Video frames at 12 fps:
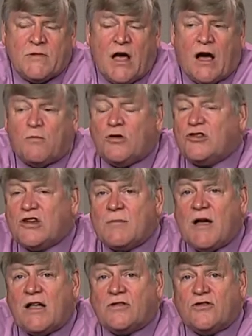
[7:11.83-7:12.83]
I want you to come
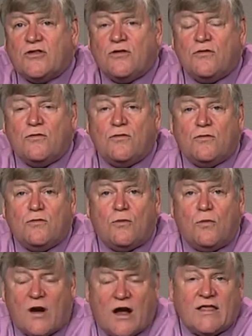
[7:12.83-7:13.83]
out to
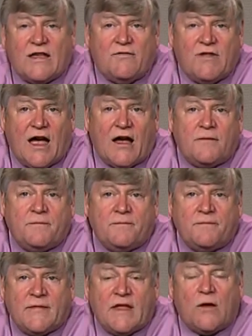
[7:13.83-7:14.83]
where I live now,
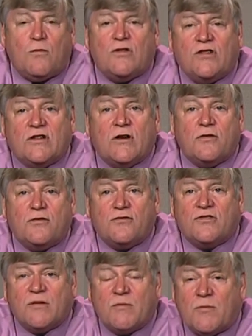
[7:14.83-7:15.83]
and I want you to go through
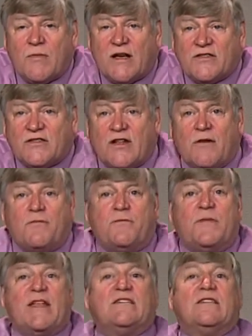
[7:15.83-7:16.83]
some of my
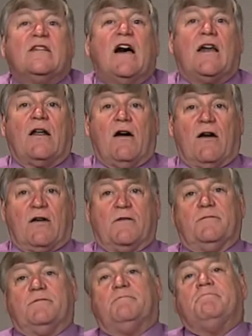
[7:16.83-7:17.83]
stuff that's not art.
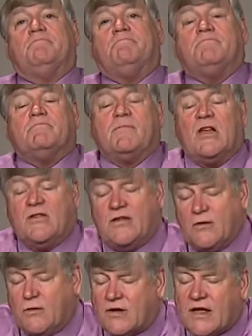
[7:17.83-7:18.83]
I
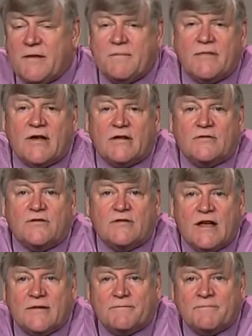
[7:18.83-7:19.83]
said, okay, I'll do
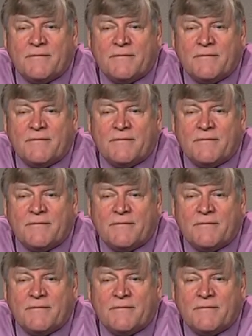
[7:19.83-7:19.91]
that.